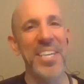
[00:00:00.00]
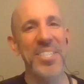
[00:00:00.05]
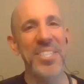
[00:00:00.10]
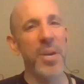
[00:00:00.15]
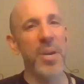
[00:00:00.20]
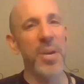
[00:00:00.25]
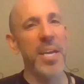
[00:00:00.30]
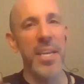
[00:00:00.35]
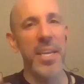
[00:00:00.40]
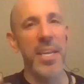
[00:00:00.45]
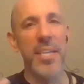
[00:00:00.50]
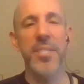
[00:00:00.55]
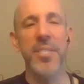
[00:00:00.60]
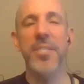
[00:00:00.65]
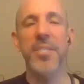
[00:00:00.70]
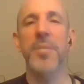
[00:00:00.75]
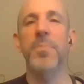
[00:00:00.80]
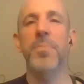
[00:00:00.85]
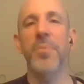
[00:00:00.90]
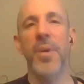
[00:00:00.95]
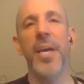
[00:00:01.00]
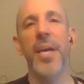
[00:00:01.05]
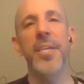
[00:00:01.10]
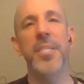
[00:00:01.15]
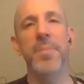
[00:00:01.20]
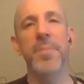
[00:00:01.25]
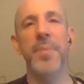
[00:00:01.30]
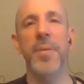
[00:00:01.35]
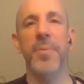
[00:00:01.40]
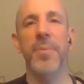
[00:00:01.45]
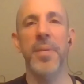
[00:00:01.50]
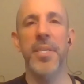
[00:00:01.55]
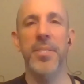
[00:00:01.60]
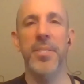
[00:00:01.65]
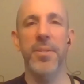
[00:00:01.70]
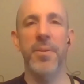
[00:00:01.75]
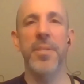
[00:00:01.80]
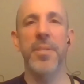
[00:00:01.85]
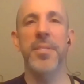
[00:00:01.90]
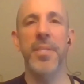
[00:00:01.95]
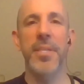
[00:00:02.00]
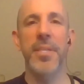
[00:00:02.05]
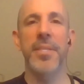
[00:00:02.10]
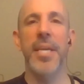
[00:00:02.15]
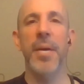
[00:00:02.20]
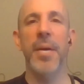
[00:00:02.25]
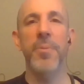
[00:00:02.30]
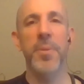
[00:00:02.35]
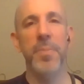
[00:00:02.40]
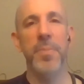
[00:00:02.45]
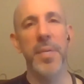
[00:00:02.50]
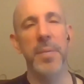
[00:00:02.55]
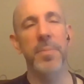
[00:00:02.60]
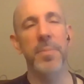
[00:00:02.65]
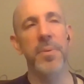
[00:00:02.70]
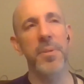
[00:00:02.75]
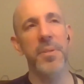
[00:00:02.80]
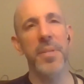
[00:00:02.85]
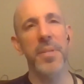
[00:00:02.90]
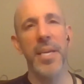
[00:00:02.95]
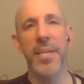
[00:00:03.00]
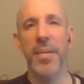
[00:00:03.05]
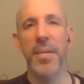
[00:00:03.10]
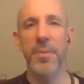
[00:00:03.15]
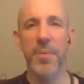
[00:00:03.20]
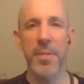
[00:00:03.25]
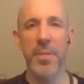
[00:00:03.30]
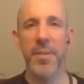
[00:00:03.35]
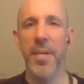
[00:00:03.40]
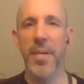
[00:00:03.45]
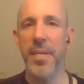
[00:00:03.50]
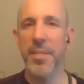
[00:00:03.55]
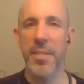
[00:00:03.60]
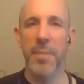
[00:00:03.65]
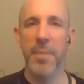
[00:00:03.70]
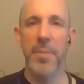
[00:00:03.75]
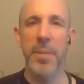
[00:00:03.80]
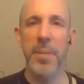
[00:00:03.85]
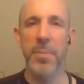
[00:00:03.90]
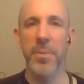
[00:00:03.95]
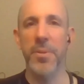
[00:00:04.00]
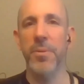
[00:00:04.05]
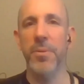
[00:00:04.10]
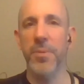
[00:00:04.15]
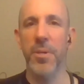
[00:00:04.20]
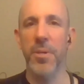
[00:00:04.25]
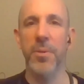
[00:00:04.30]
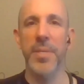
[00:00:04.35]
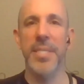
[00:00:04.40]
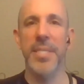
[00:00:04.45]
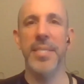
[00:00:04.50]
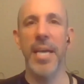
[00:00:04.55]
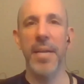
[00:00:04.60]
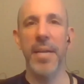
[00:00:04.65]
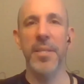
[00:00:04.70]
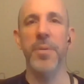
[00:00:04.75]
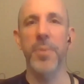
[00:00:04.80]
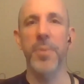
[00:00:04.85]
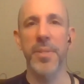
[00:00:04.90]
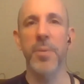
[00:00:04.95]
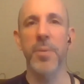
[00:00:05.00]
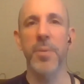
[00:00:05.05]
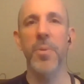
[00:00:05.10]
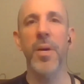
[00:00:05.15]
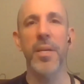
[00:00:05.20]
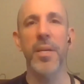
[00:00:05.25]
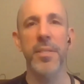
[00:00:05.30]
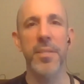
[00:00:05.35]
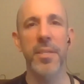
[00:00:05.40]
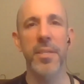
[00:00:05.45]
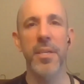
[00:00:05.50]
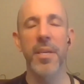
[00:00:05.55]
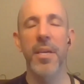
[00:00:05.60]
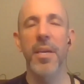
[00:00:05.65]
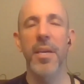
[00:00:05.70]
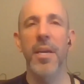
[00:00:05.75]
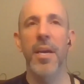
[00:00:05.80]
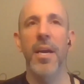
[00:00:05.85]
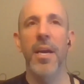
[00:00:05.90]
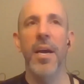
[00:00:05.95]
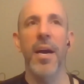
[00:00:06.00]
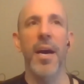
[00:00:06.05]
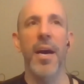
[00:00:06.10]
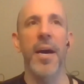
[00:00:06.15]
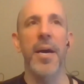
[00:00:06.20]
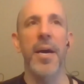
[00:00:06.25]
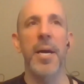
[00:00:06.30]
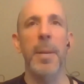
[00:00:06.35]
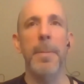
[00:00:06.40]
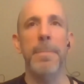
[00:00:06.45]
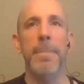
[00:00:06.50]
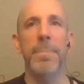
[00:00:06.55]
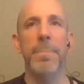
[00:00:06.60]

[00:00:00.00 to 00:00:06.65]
So it just surprised me when I started sitting down with people and I realized that people don't know exactly what they want. And